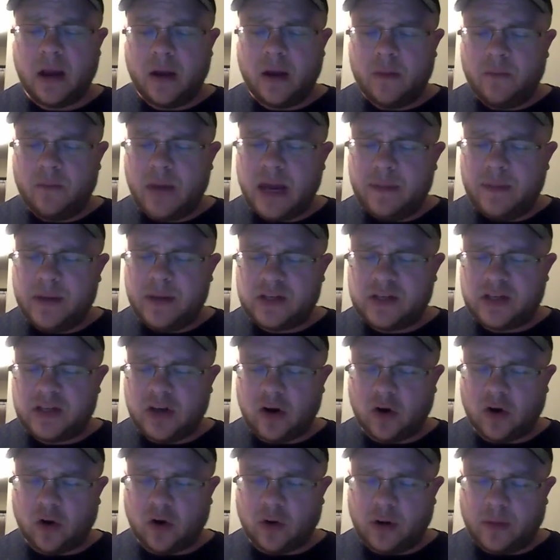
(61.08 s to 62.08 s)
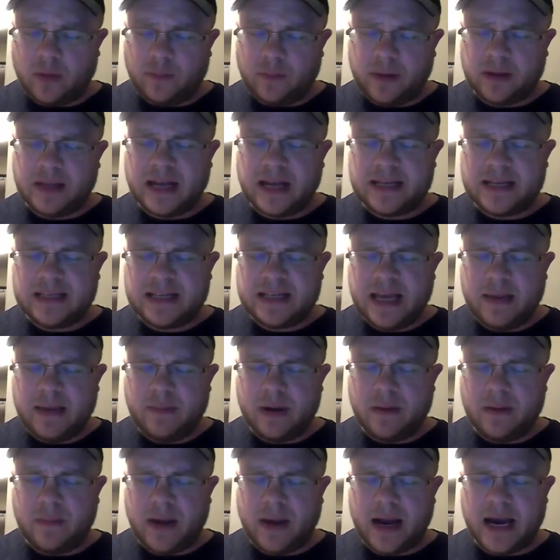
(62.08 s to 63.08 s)
Maybe so, but let's keep
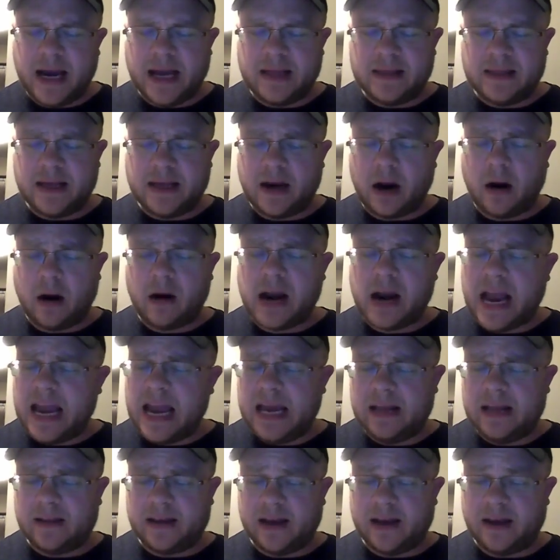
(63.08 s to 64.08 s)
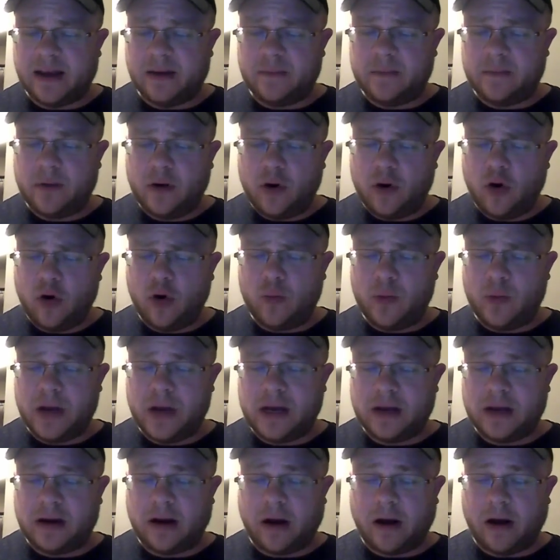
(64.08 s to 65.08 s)
in mind that our alien, whom we
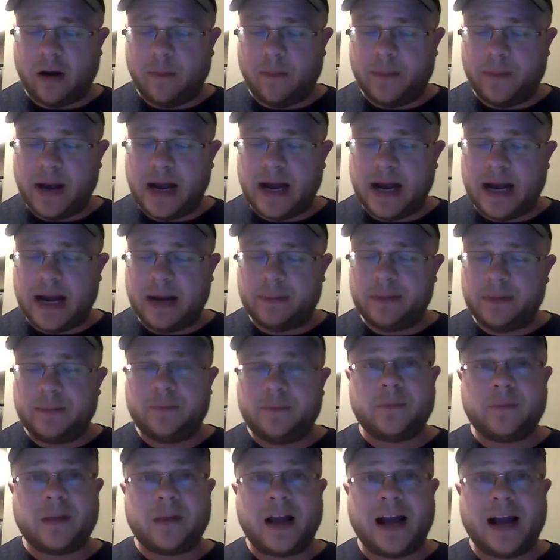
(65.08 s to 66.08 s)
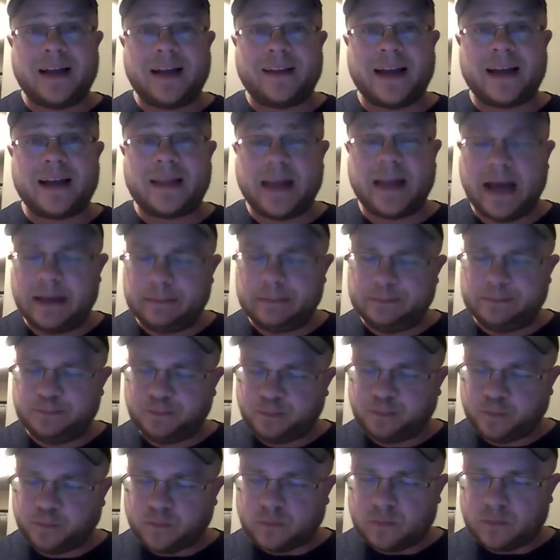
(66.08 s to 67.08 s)
could call Bob, I like that,
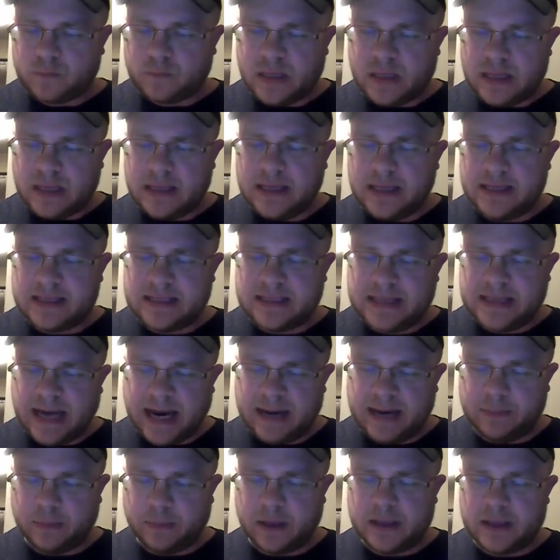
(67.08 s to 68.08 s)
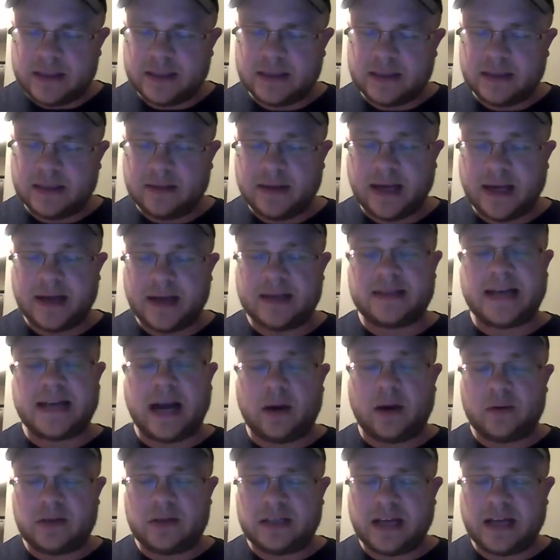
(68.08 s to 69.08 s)
is timeless, that is
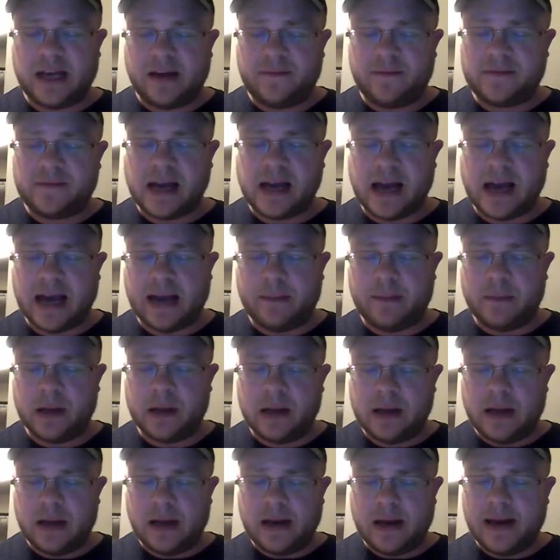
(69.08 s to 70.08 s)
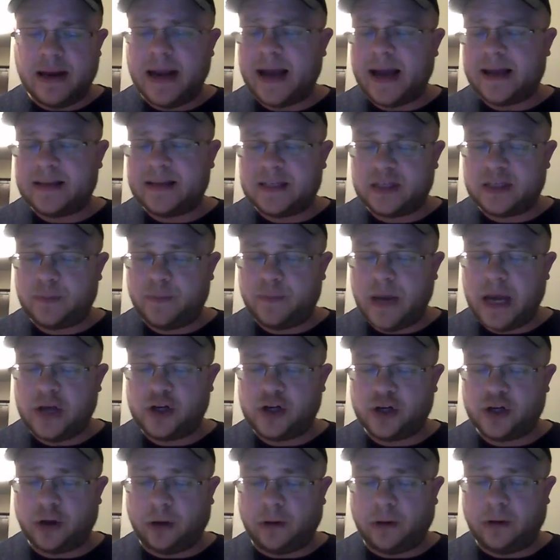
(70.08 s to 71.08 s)
outside of time,
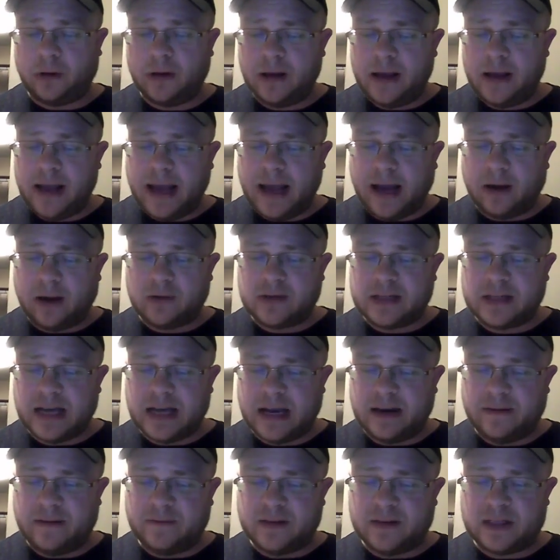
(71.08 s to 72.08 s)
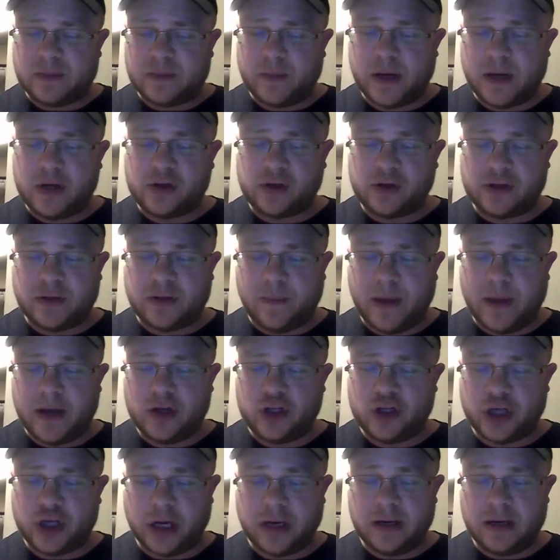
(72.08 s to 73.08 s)
non-spatial, outside of the spatial
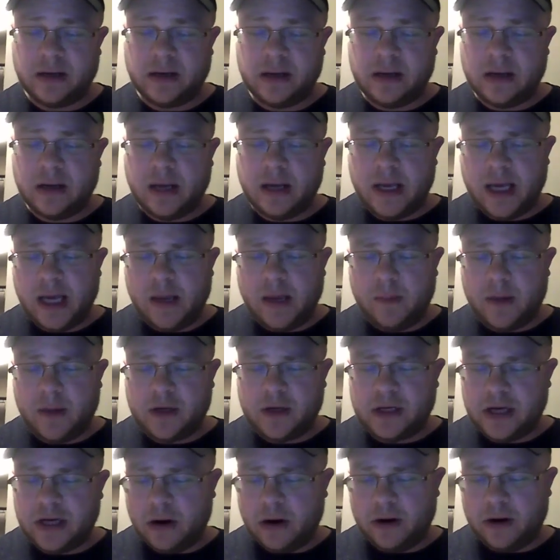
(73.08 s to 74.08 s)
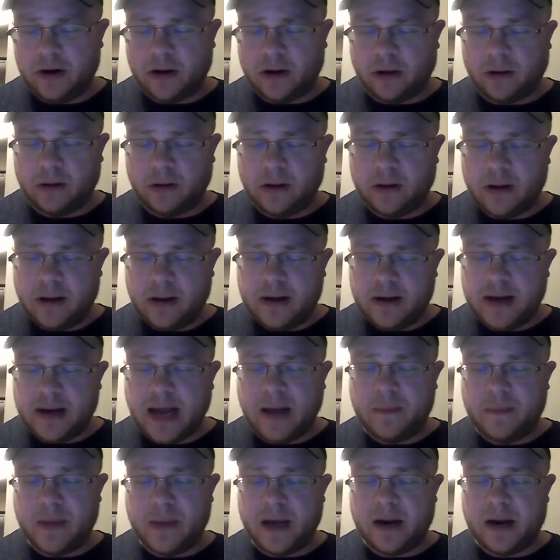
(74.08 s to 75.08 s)
dimension, immaterial,
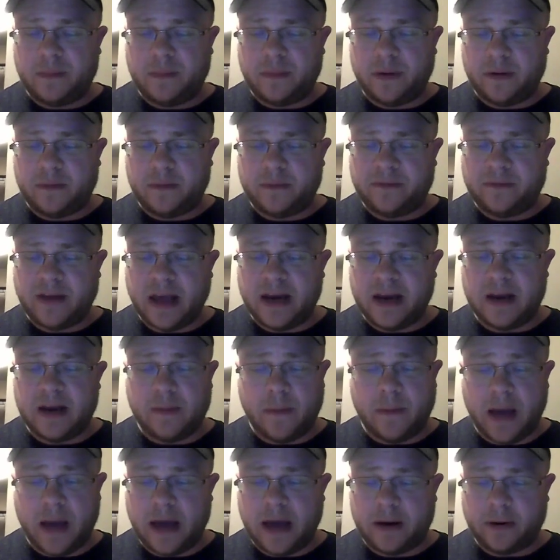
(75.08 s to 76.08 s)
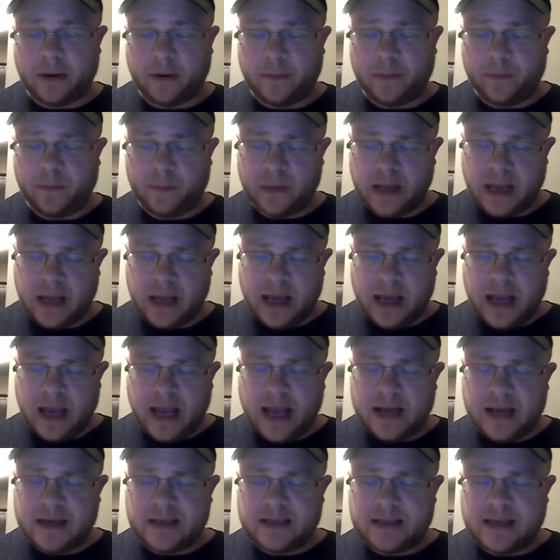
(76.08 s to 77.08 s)
not made up of any matter,
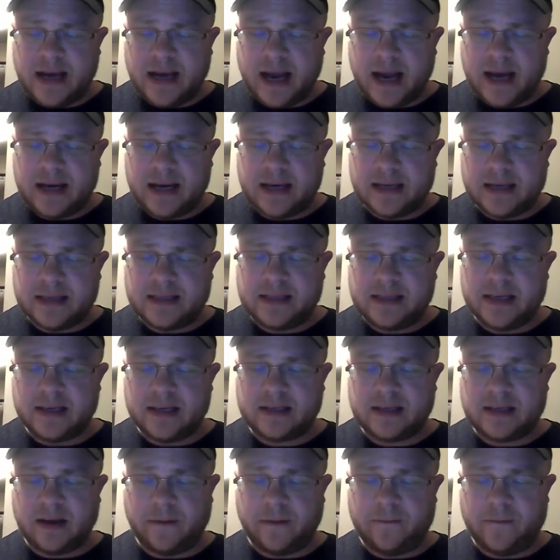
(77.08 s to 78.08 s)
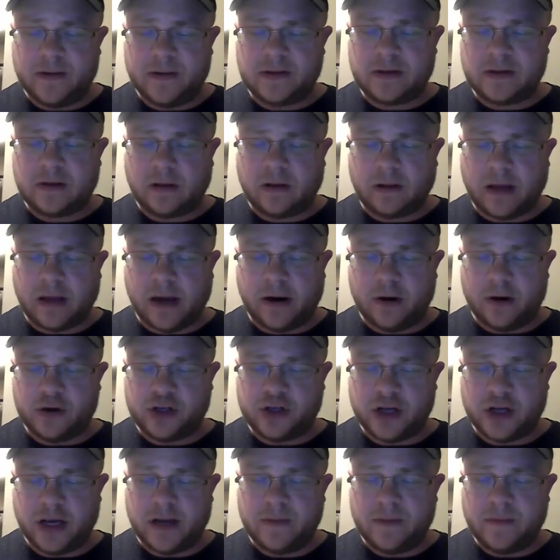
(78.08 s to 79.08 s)
and does not consist of physical
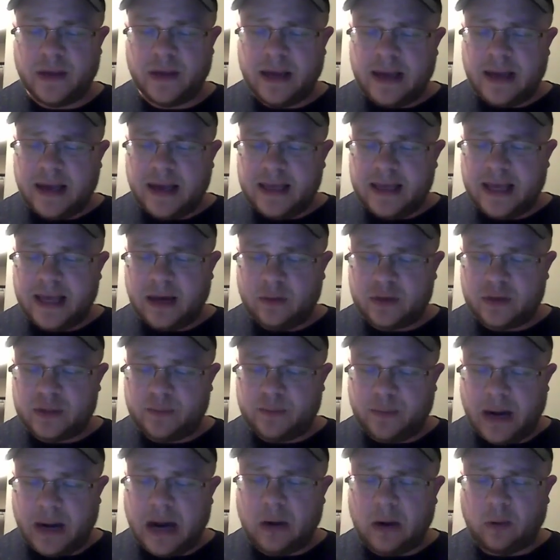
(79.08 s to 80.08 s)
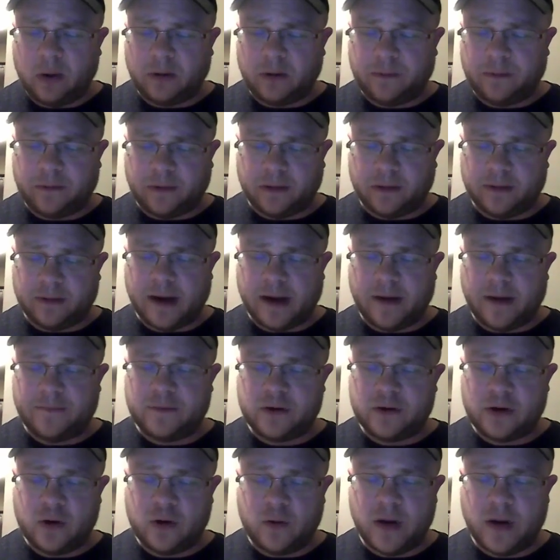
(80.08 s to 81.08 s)
energy, yet was powerful
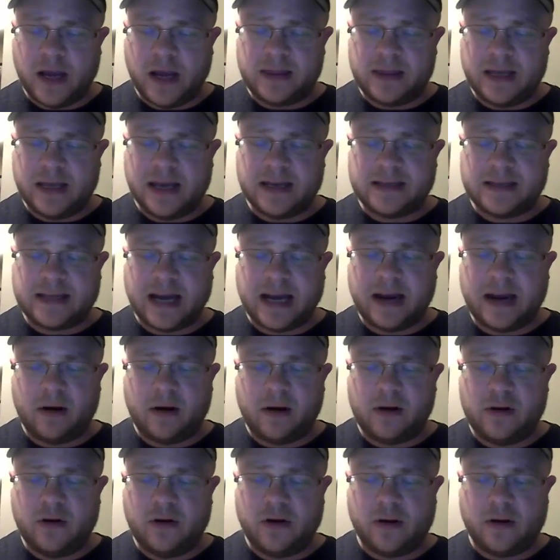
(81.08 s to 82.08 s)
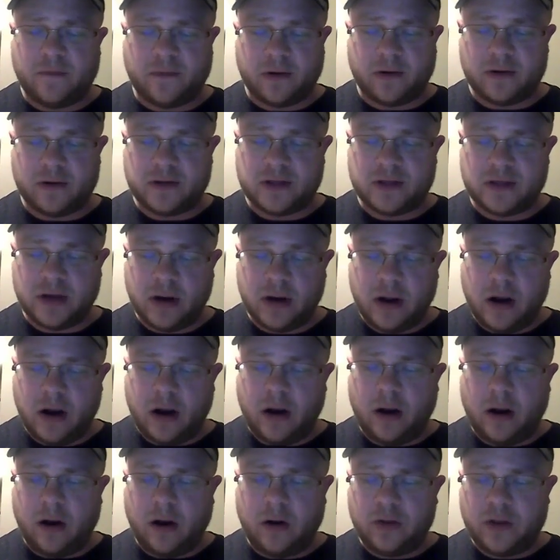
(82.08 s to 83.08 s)
enough to create the entire universe,
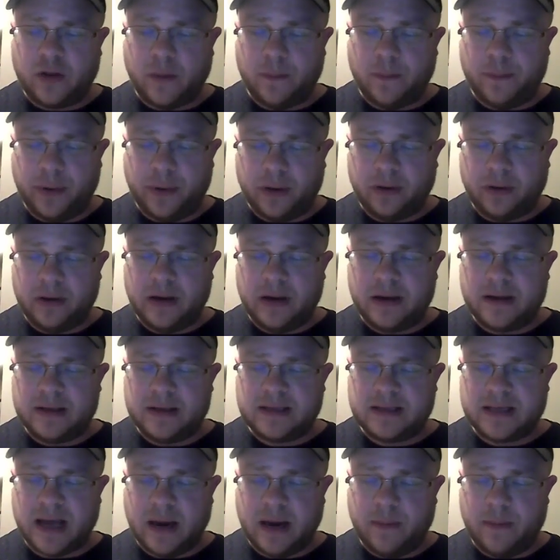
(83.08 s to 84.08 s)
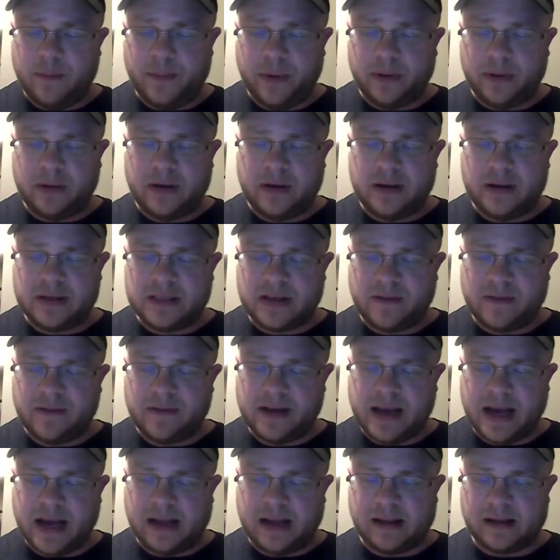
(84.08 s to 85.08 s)
all the billions and billions
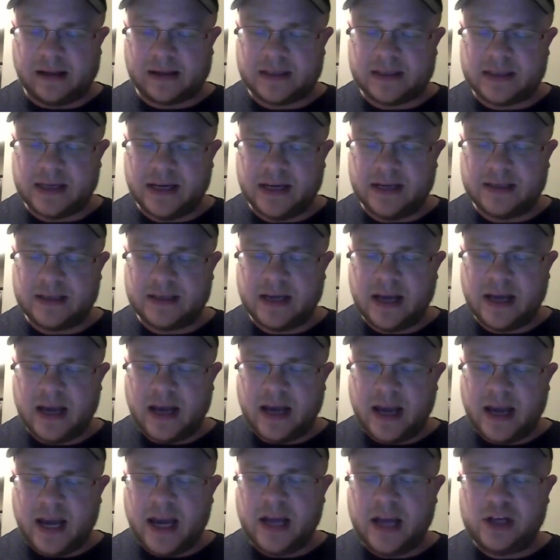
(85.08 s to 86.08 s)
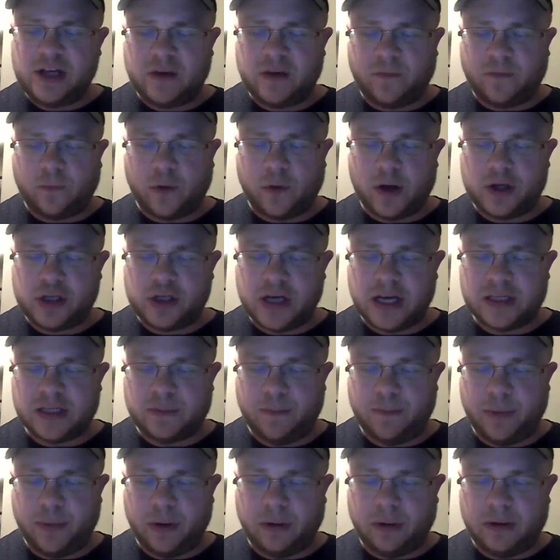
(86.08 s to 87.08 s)
of galaxies, each of which has
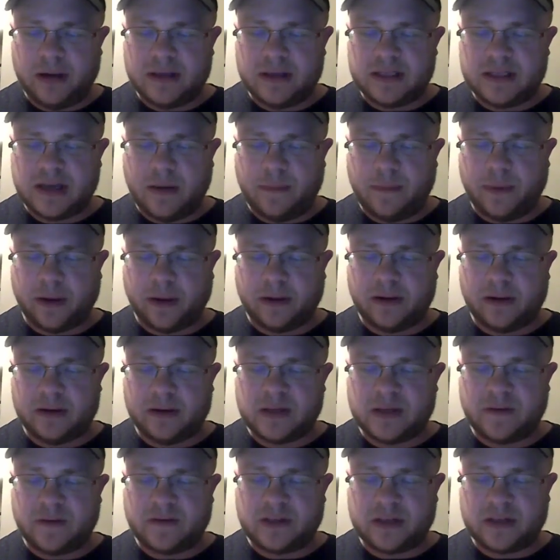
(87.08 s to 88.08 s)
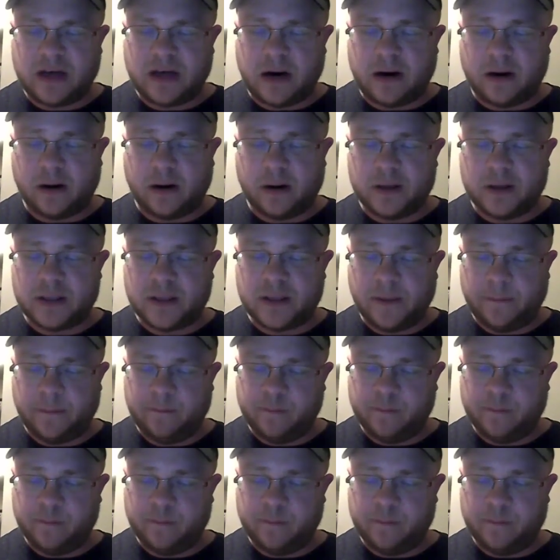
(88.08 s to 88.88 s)
billions and billions of stars.